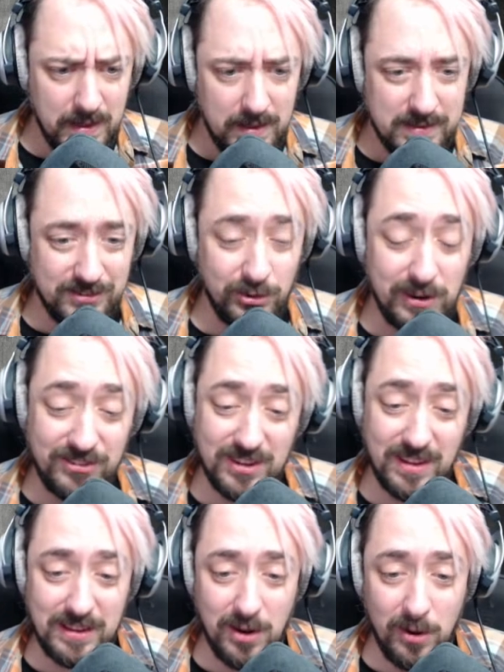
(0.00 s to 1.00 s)
Natsuki
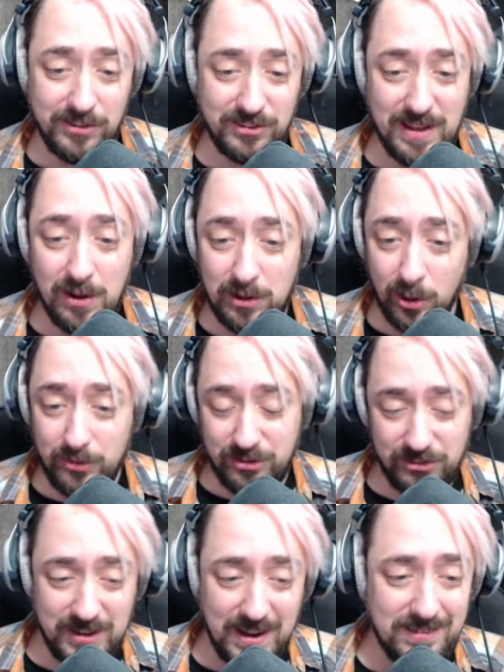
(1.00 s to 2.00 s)
suddenly notices how close
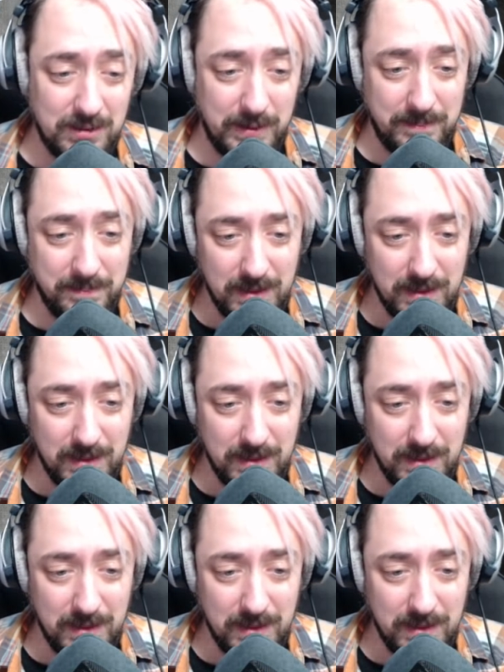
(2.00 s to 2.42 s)
she's gotten to me.